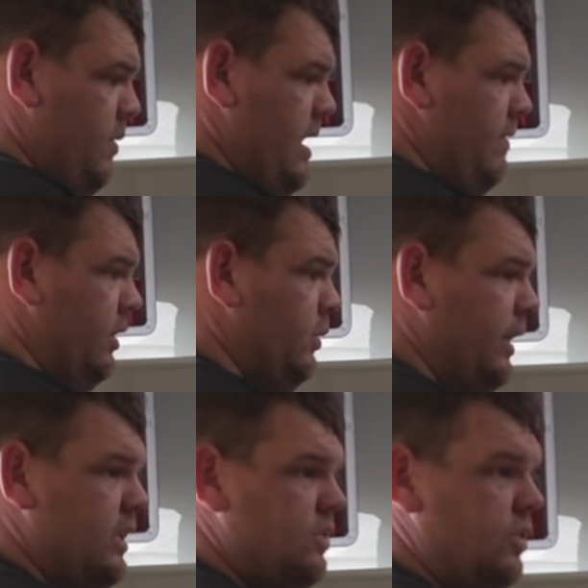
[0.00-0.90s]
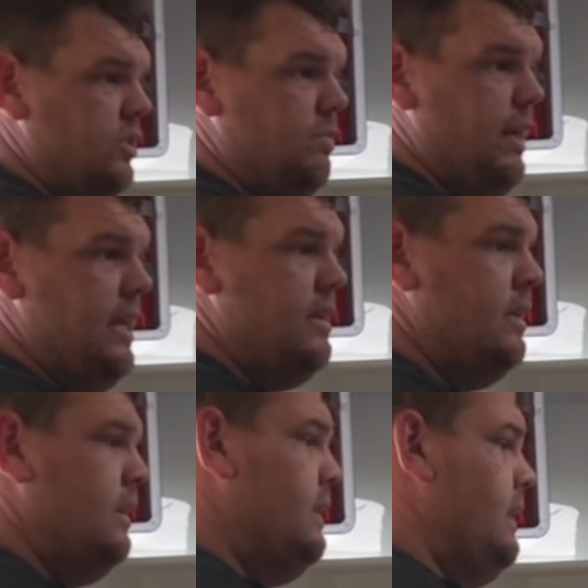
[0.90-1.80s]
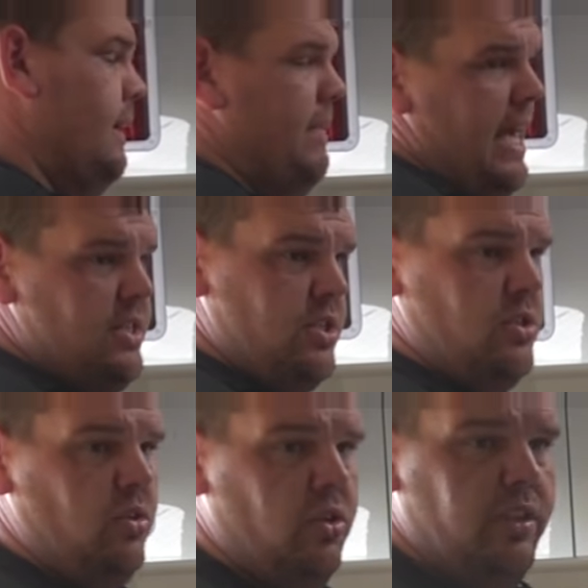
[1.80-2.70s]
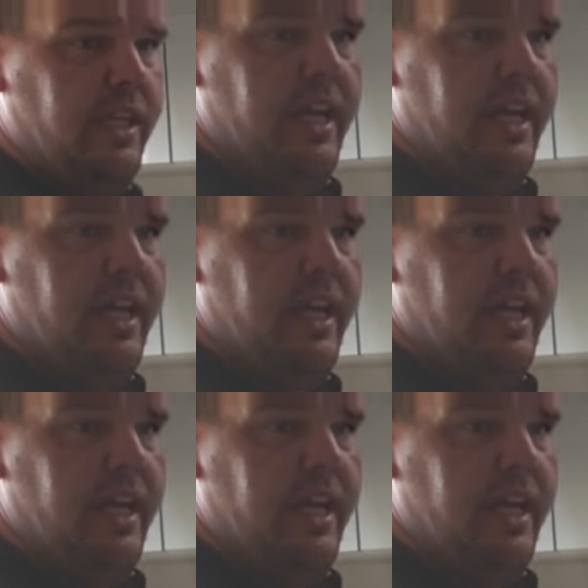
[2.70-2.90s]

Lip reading: we have a queen size bed. As you saw on the